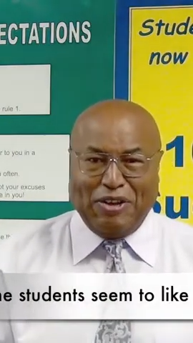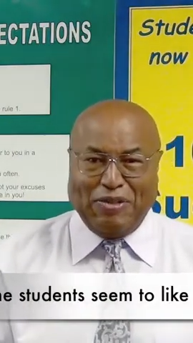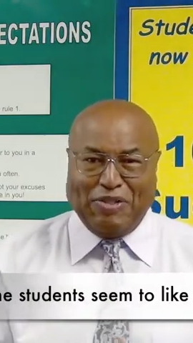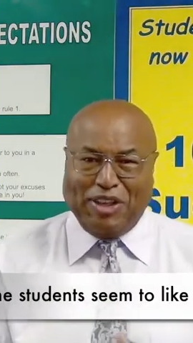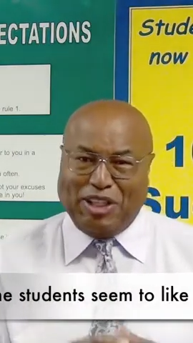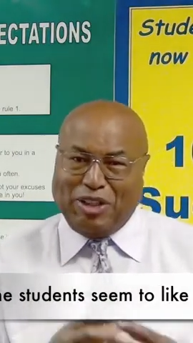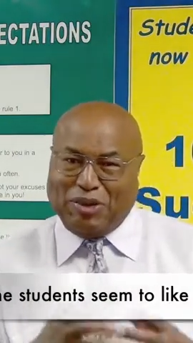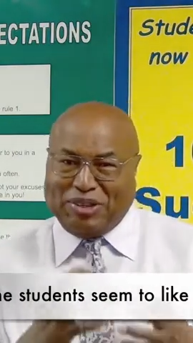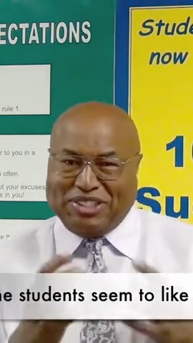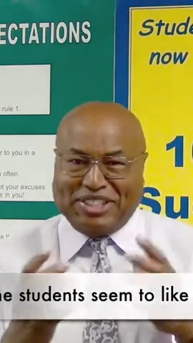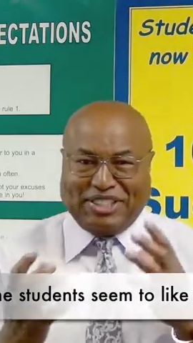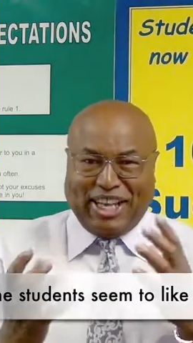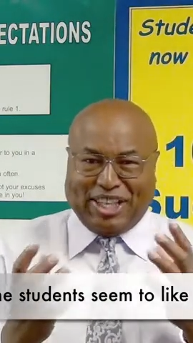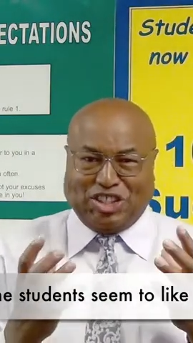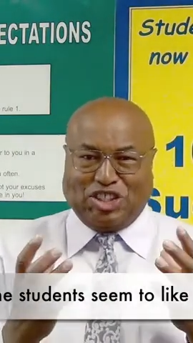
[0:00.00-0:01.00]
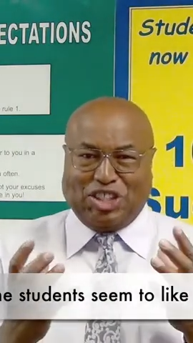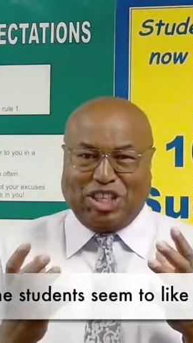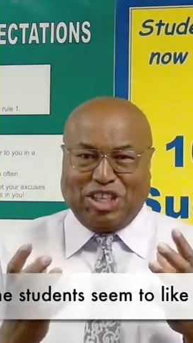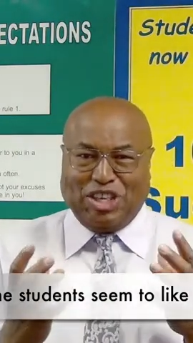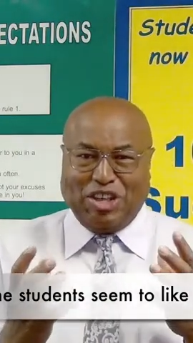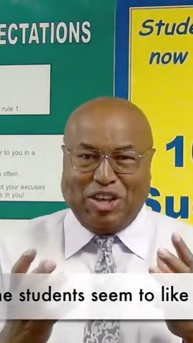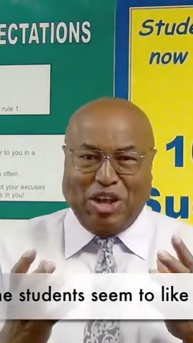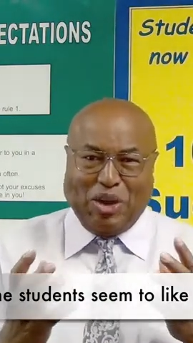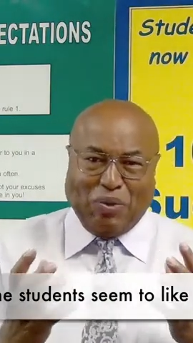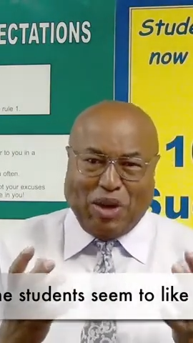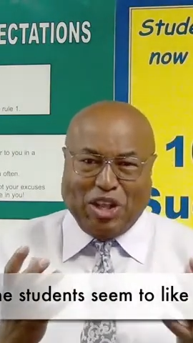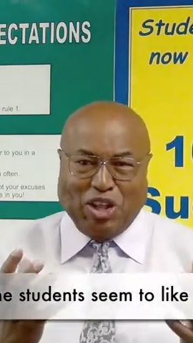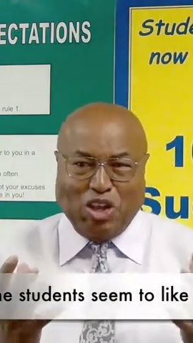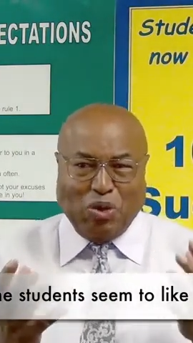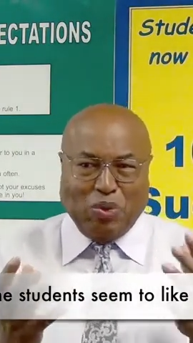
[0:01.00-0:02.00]
the little section
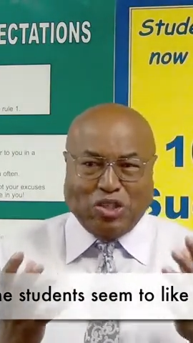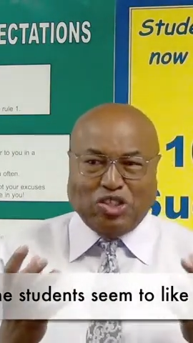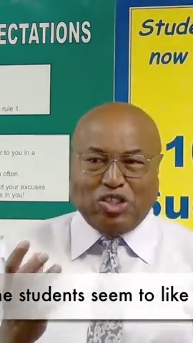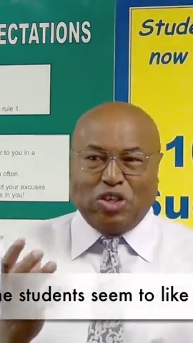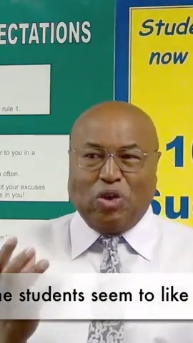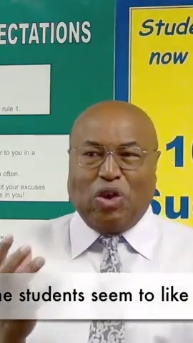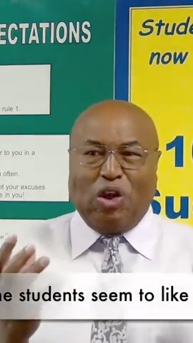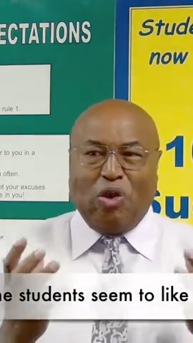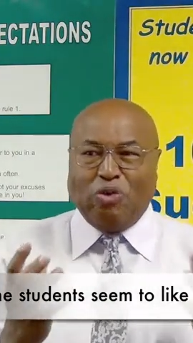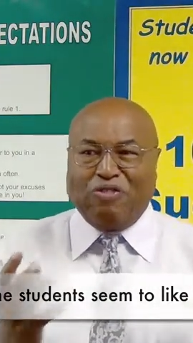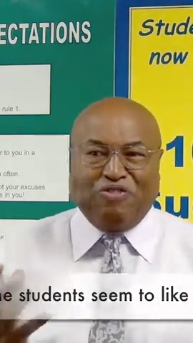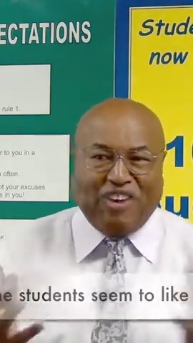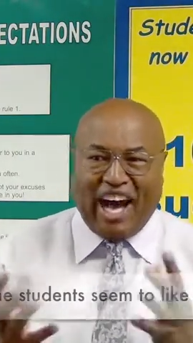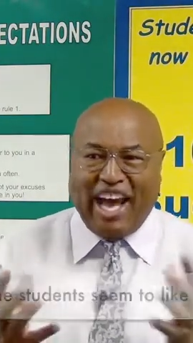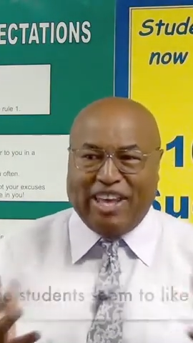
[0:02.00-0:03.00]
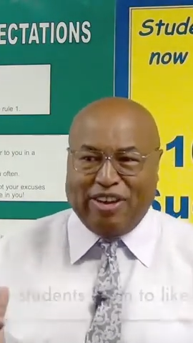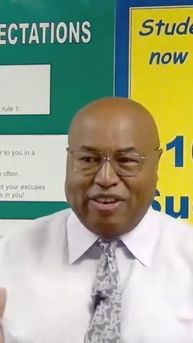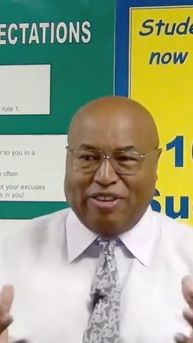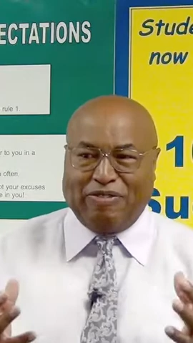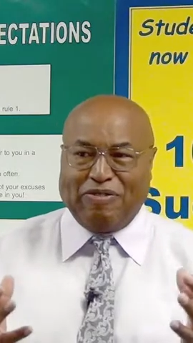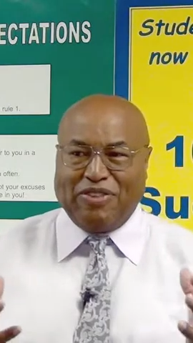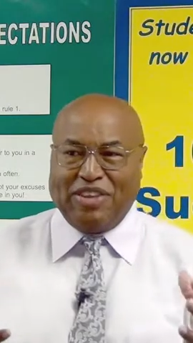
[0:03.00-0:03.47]
when you were so on fire?